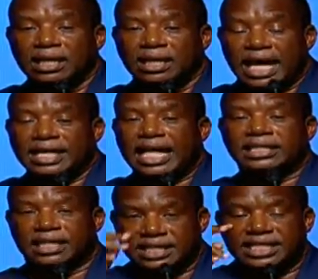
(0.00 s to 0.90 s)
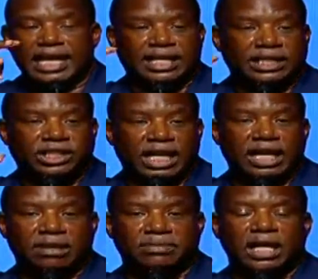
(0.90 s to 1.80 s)
That, that's the second
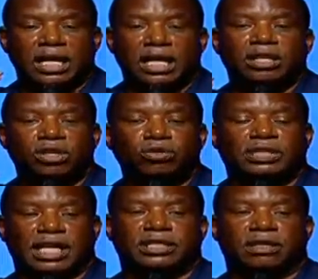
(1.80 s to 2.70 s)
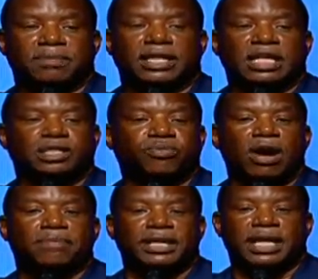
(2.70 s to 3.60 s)
James in the New Testament that's
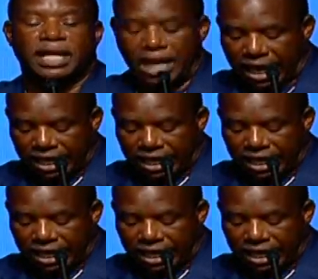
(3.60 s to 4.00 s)
prominent.